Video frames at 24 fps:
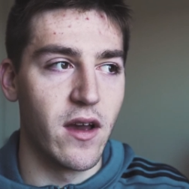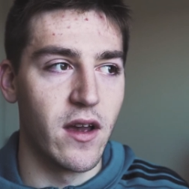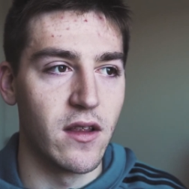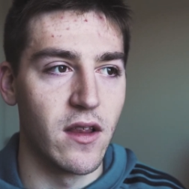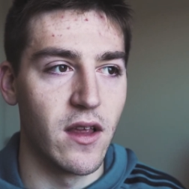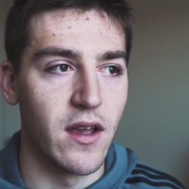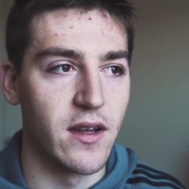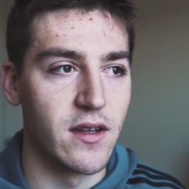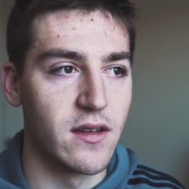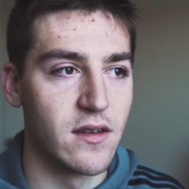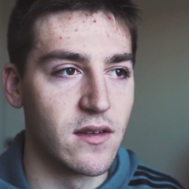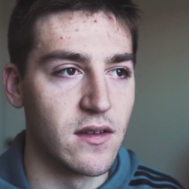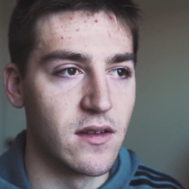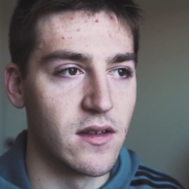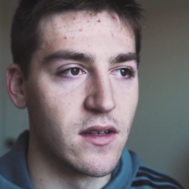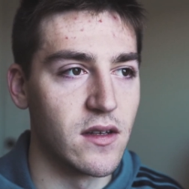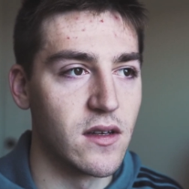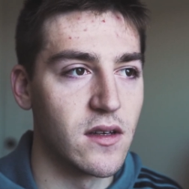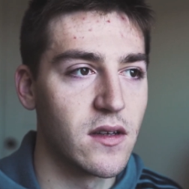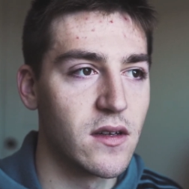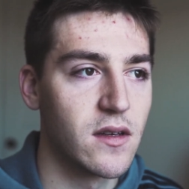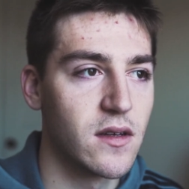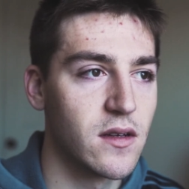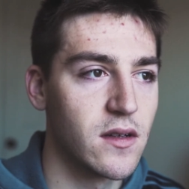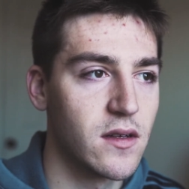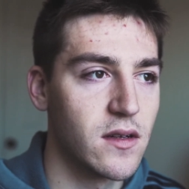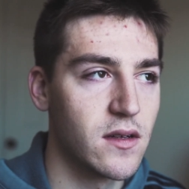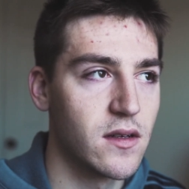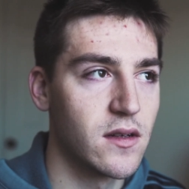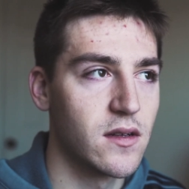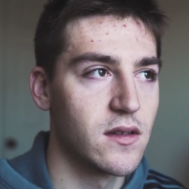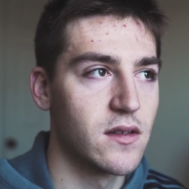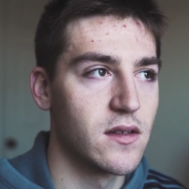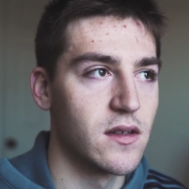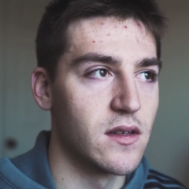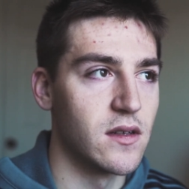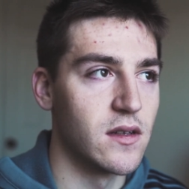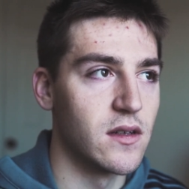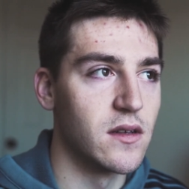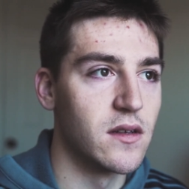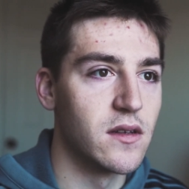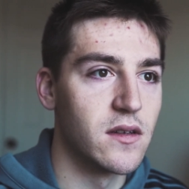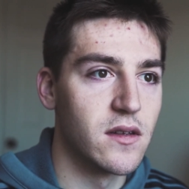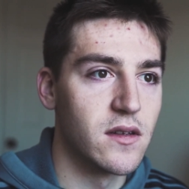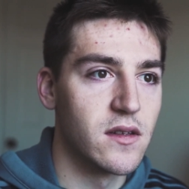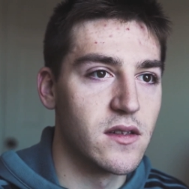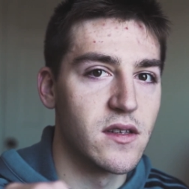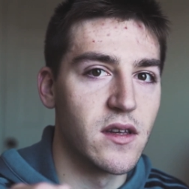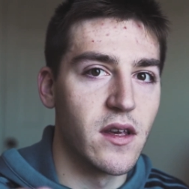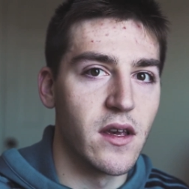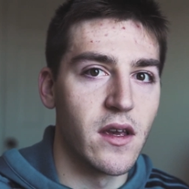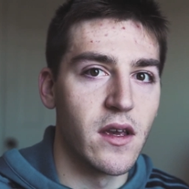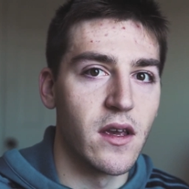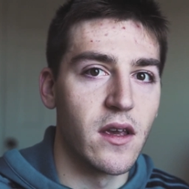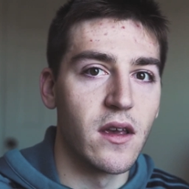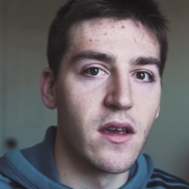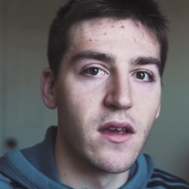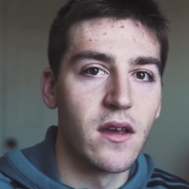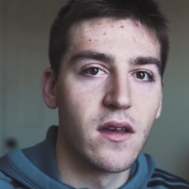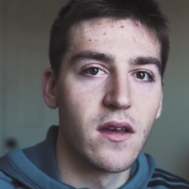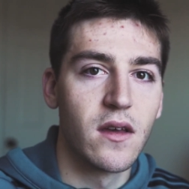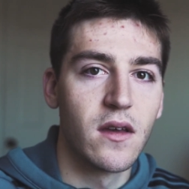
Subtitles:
I'd like to say